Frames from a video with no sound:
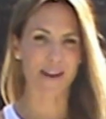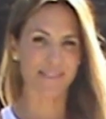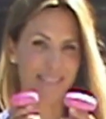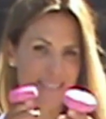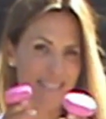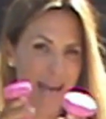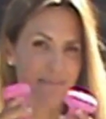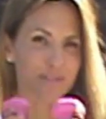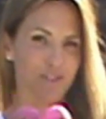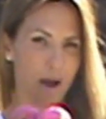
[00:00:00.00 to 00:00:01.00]
So now it's a good
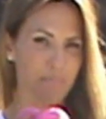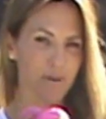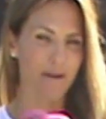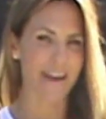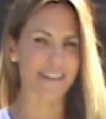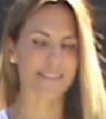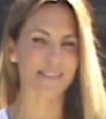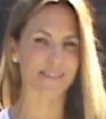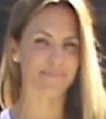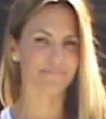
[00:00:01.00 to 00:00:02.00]
time to drop your
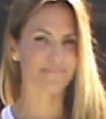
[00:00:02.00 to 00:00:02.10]
weights,